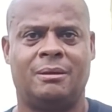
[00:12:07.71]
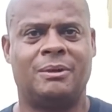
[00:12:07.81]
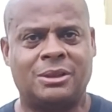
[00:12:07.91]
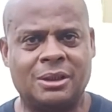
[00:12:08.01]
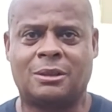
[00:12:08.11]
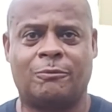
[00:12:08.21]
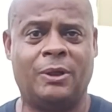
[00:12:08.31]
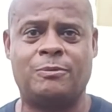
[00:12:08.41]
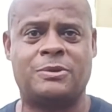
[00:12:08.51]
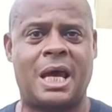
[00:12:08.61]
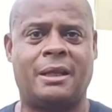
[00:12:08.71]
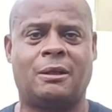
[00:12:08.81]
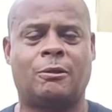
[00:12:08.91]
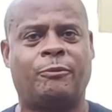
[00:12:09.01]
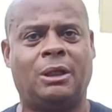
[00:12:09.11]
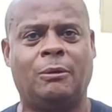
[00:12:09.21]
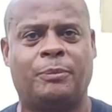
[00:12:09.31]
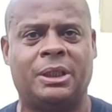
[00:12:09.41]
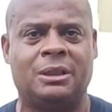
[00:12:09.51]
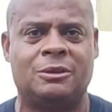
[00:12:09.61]
It's just the flip side of the
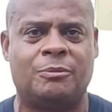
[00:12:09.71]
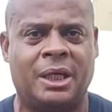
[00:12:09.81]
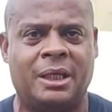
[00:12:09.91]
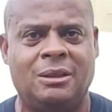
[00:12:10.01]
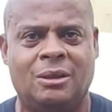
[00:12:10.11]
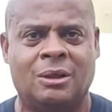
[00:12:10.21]
Philippines, man.